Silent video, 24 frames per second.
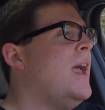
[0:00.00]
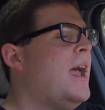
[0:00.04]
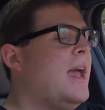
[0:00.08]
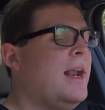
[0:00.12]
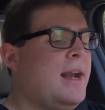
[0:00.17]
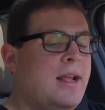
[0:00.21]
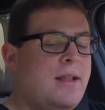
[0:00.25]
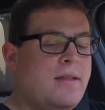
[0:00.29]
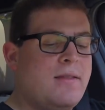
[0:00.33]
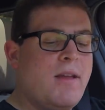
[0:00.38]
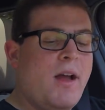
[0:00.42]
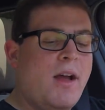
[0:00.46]

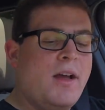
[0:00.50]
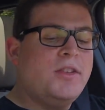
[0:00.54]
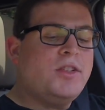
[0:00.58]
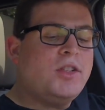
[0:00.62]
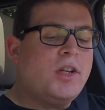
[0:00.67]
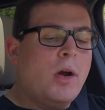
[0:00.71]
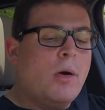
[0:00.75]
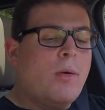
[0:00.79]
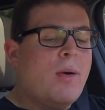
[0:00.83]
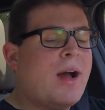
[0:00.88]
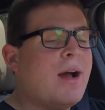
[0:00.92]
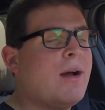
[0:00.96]
And it does
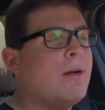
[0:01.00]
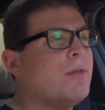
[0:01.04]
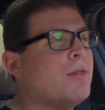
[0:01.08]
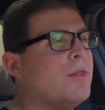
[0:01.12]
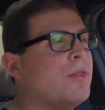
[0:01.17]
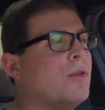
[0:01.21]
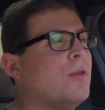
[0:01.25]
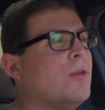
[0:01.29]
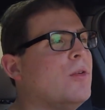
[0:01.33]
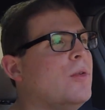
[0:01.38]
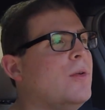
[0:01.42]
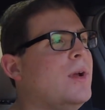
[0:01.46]
go out
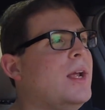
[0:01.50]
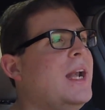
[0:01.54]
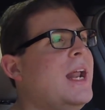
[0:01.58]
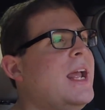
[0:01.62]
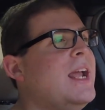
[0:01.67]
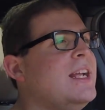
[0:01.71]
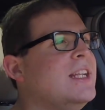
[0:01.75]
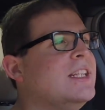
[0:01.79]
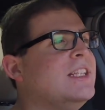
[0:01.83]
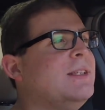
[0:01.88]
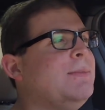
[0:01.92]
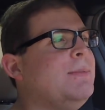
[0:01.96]
through an
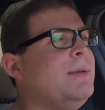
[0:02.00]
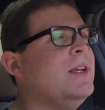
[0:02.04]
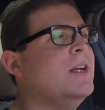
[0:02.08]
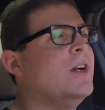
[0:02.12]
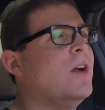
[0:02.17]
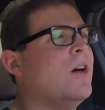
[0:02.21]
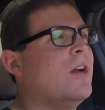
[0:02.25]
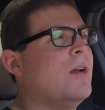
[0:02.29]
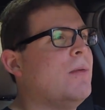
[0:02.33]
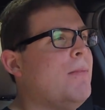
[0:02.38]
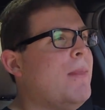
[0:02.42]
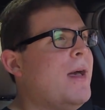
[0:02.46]
8-speed
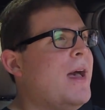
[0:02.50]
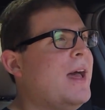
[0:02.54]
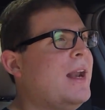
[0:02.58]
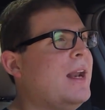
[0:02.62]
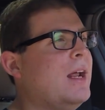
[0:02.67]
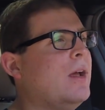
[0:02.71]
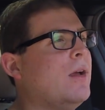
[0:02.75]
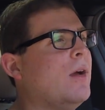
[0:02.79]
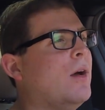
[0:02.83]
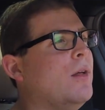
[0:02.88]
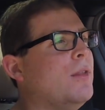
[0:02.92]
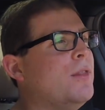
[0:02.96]

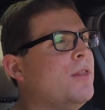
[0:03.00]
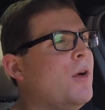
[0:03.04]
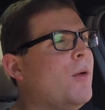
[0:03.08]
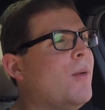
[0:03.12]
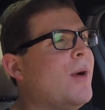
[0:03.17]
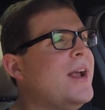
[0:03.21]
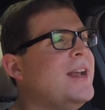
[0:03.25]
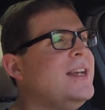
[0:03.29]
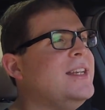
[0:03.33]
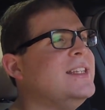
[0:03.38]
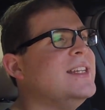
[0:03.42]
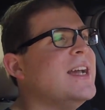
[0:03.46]
automatic,
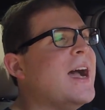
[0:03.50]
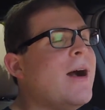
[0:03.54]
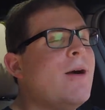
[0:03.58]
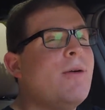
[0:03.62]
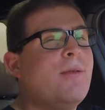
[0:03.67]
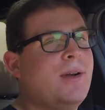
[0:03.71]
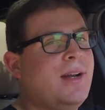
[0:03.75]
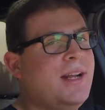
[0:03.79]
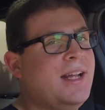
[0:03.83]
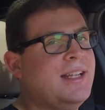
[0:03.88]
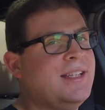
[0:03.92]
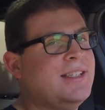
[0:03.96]
although I
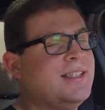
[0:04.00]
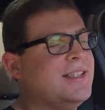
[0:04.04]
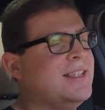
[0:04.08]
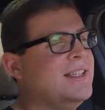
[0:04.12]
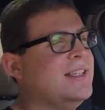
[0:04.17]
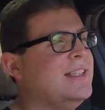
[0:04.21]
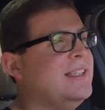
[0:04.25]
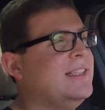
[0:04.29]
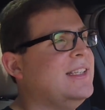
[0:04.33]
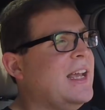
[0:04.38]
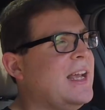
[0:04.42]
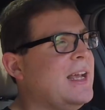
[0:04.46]
doubt it's
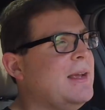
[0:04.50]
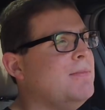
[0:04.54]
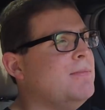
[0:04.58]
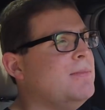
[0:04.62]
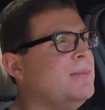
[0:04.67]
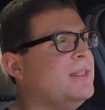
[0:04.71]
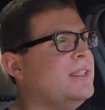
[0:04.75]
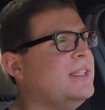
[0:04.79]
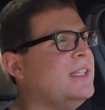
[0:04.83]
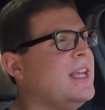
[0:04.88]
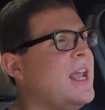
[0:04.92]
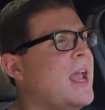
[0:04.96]
the
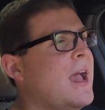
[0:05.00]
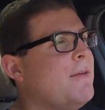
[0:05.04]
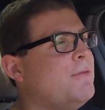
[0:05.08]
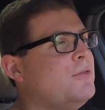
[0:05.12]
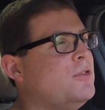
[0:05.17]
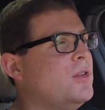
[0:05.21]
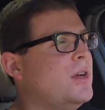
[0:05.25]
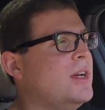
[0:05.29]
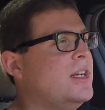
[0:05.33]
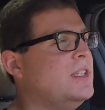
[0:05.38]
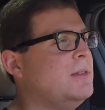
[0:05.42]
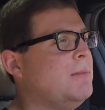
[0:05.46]
same
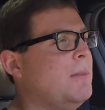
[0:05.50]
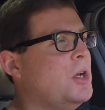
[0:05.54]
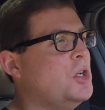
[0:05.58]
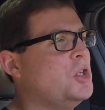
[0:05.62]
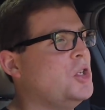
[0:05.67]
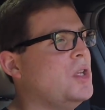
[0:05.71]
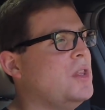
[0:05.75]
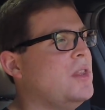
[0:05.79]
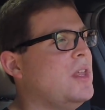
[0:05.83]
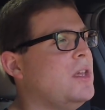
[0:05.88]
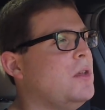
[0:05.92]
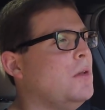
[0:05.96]
ZF
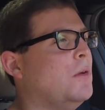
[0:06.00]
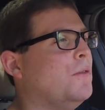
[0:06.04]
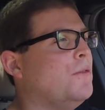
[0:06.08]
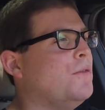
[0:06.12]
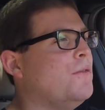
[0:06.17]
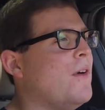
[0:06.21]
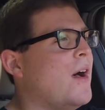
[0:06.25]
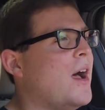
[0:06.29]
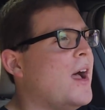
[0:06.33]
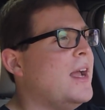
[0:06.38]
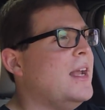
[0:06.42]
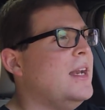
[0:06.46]
transmission that you'll
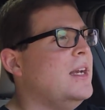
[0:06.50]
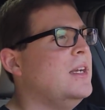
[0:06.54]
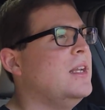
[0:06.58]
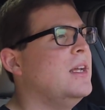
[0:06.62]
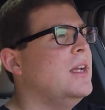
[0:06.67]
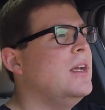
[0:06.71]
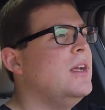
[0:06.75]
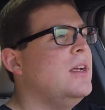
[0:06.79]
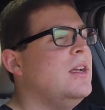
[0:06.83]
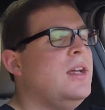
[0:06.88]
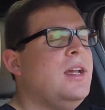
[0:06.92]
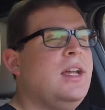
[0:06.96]
find
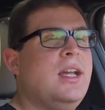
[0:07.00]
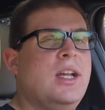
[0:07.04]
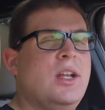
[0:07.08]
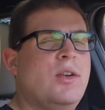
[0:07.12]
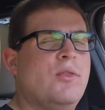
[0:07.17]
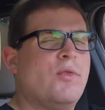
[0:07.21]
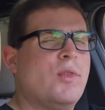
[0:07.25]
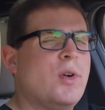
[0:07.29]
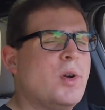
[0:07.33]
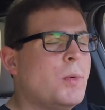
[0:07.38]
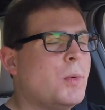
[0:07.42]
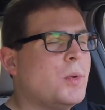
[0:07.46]

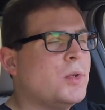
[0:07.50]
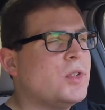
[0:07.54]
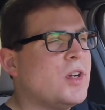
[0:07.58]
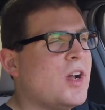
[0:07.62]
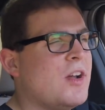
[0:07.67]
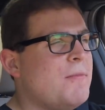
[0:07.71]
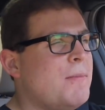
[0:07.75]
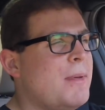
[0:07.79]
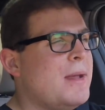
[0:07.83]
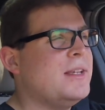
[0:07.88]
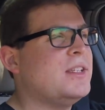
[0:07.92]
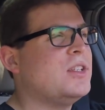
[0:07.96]
in rear-wheel
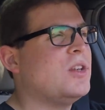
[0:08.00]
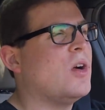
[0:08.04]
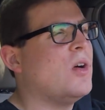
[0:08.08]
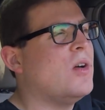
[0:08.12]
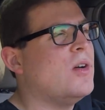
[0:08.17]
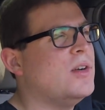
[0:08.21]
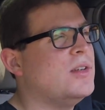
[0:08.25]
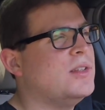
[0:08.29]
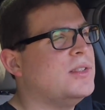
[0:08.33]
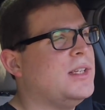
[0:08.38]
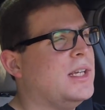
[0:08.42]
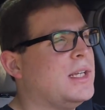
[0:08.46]
drive based
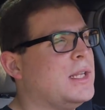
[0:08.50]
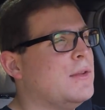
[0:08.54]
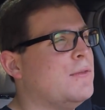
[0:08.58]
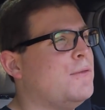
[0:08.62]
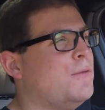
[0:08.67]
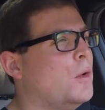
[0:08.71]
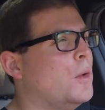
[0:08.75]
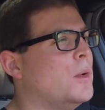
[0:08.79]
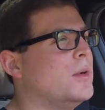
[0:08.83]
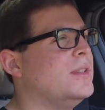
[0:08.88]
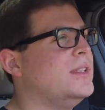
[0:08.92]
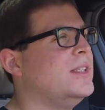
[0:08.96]
cars like the
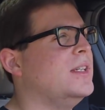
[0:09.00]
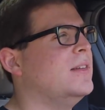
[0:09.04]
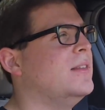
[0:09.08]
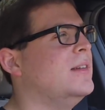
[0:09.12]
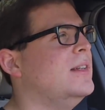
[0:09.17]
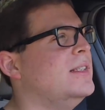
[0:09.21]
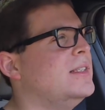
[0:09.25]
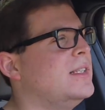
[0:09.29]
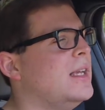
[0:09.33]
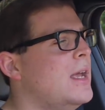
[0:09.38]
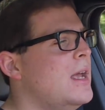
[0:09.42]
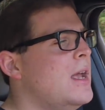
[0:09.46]
4
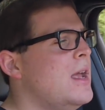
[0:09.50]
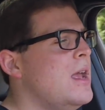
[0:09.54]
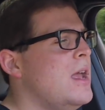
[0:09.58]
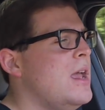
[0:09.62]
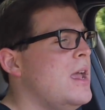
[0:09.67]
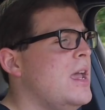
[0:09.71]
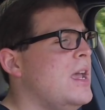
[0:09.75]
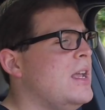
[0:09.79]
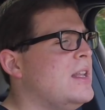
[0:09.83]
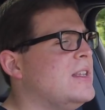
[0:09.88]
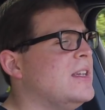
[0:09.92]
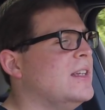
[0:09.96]
Series.
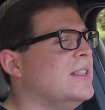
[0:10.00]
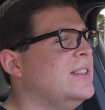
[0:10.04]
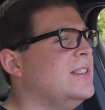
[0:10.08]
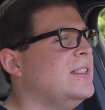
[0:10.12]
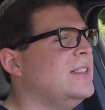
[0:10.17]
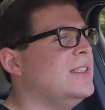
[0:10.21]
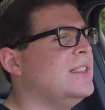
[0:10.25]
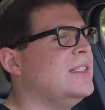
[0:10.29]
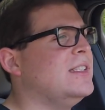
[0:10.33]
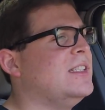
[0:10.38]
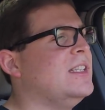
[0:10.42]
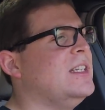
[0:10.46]
It
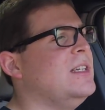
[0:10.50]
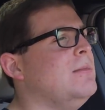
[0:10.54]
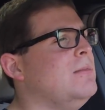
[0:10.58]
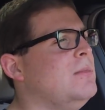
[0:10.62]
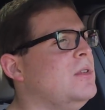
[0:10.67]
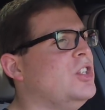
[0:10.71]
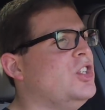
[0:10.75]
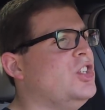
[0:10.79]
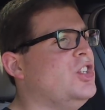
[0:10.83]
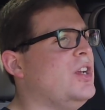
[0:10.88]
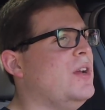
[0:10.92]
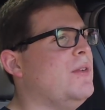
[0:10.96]
doesn't seem
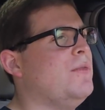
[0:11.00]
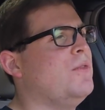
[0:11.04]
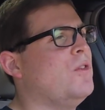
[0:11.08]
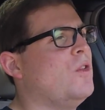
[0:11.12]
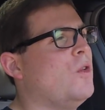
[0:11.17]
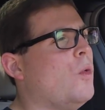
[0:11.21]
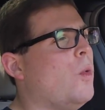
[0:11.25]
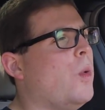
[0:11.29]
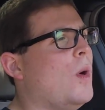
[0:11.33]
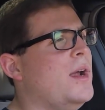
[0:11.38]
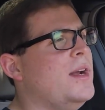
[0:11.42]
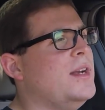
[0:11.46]
to
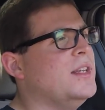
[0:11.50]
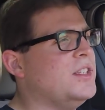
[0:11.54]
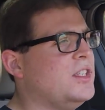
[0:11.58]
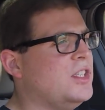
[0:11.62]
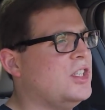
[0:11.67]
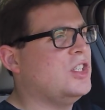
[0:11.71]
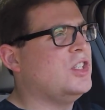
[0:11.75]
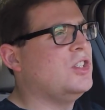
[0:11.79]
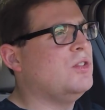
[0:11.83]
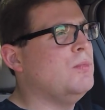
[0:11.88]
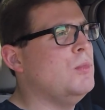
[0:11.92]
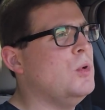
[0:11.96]
shift quite as
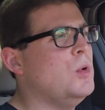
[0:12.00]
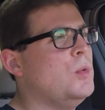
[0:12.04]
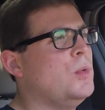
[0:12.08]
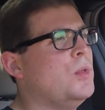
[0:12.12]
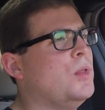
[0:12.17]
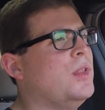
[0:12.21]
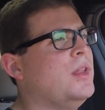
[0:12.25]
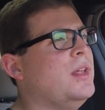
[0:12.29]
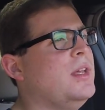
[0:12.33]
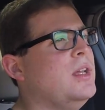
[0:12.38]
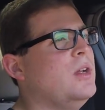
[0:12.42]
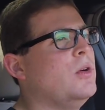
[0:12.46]

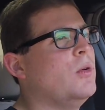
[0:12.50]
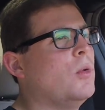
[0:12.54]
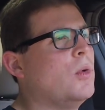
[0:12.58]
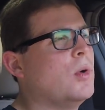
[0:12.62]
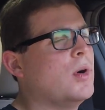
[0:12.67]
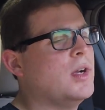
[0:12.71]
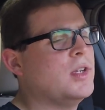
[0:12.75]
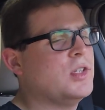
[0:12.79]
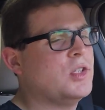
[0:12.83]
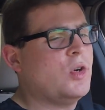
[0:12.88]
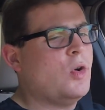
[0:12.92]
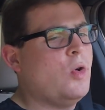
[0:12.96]
smoothly
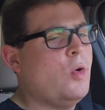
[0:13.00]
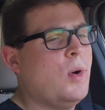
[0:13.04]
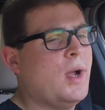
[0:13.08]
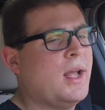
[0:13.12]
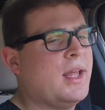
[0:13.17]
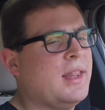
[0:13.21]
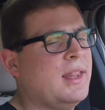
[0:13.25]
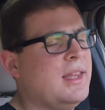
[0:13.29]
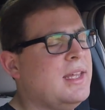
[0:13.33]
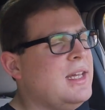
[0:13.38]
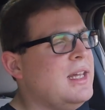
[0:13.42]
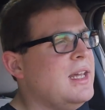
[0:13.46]
or as
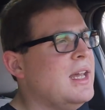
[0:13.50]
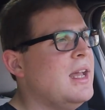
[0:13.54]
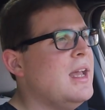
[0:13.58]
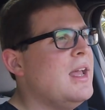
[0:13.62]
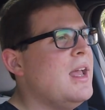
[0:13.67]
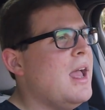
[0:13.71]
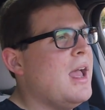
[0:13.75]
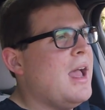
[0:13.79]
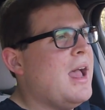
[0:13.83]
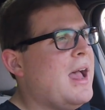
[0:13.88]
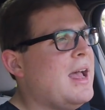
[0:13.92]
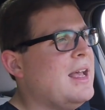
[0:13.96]
quickly
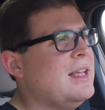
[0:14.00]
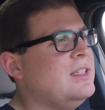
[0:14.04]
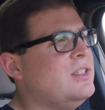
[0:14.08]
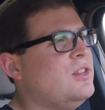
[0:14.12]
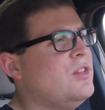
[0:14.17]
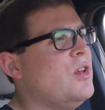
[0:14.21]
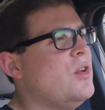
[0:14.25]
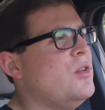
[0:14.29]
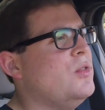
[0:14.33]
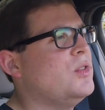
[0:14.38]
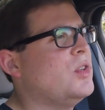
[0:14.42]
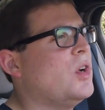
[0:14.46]

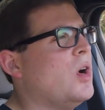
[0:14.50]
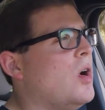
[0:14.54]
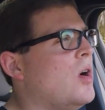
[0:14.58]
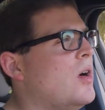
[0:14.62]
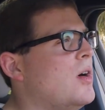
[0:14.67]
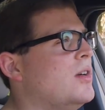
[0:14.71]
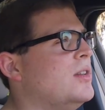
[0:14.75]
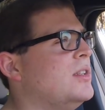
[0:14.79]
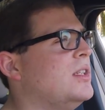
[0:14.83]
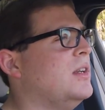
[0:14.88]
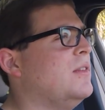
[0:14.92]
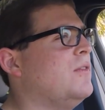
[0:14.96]
as those
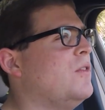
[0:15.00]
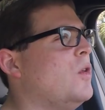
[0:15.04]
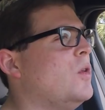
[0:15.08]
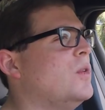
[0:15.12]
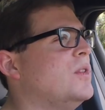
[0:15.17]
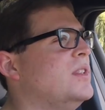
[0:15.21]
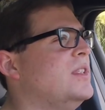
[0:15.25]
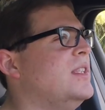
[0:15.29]
cars. And of course,